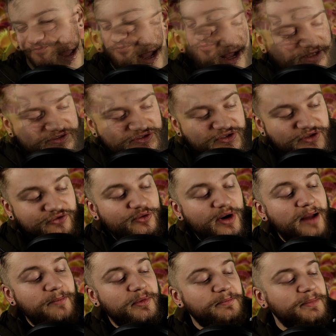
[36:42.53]
As the
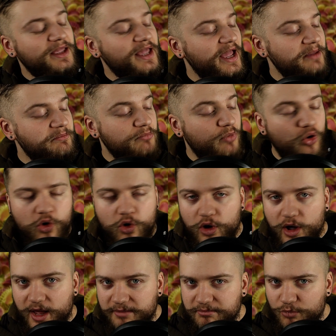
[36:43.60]
trap became more
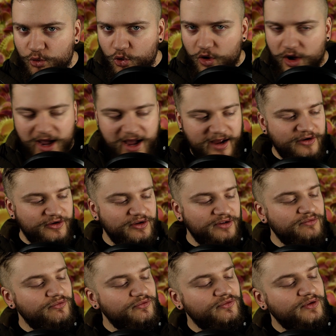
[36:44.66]
and more
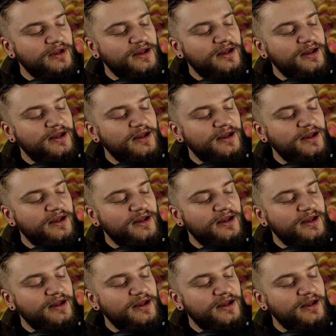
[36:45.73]
active,